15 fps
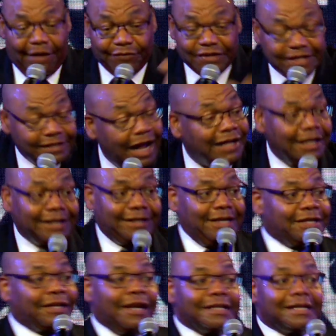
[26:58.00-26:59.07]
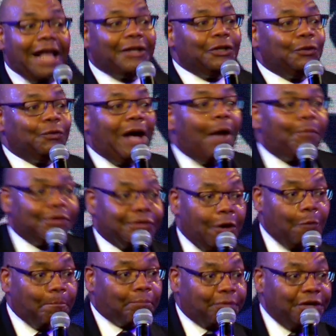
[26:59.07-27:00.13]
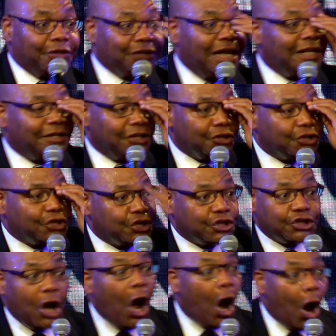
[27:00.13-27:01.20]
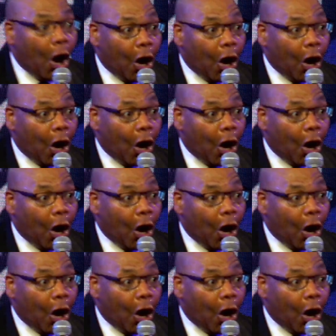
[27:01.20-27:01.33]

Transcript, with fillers: studied this because I knew I was going to preach at the start